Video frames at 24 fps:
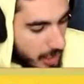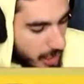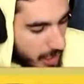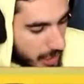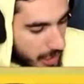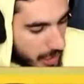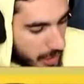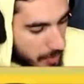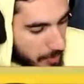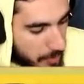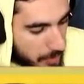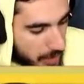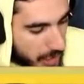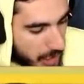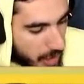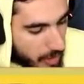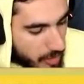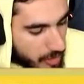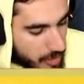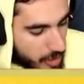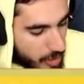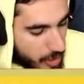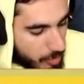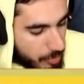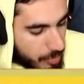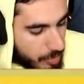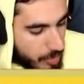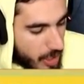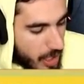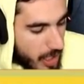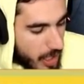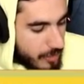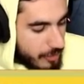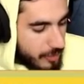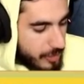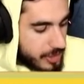Um, I'll go
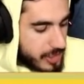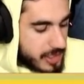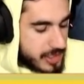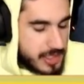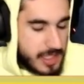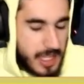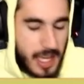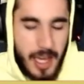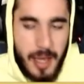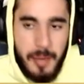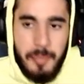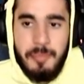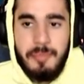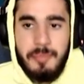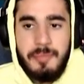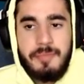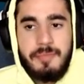Brock for this game.